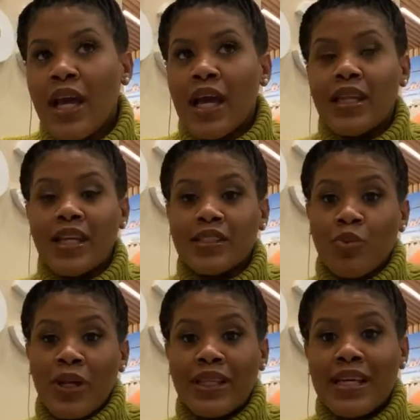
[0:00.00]
And that is
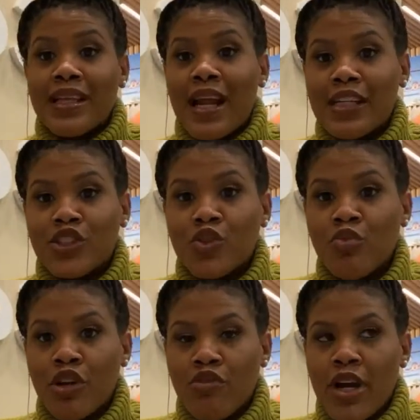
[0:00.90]
one thing that I do
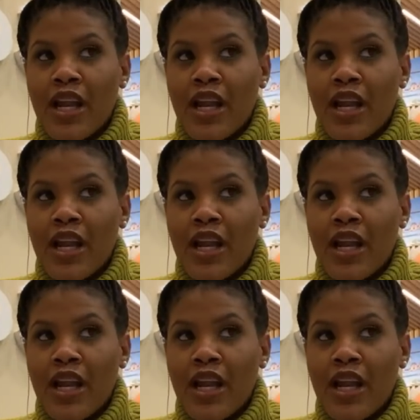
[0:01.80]
regret.